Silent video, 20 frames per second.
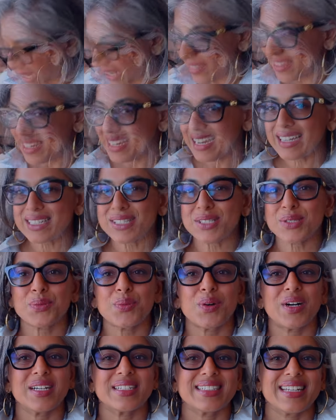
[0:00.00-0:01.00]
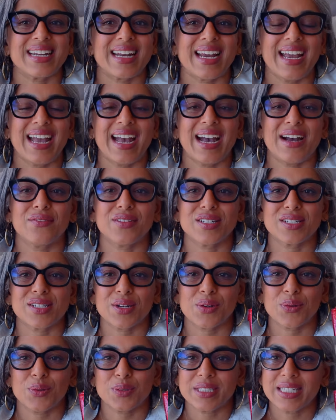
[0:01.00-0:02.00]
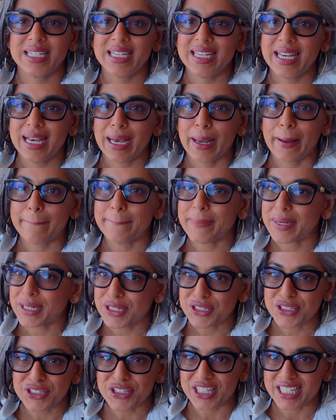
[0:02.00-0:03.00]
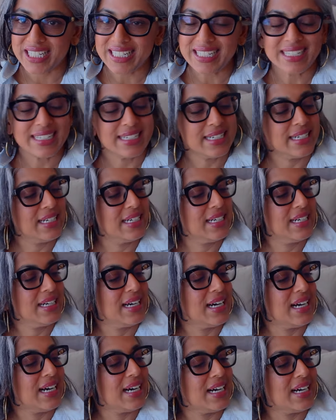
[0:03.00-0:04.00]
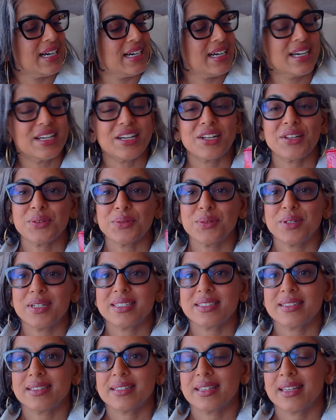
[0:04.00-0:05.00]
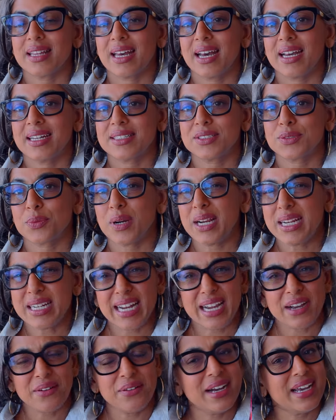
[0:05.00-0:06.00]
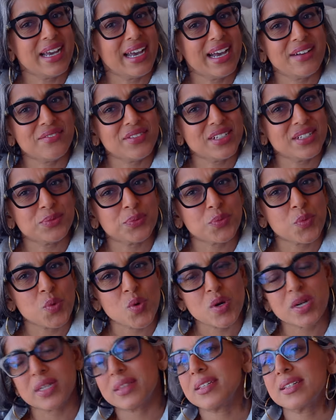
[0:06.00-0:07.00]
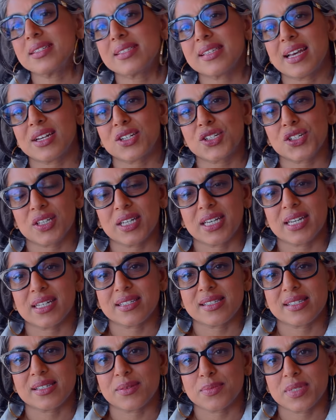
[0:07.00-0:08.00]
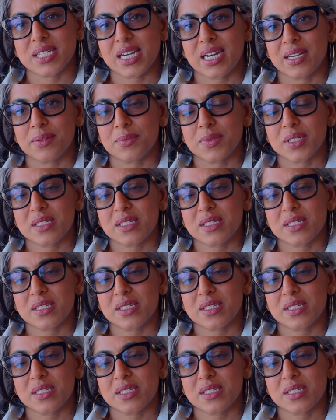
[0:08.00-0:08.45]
The next one that I have is an oldie, but a goodie. Another one that right now I haven't worn this actually in some time.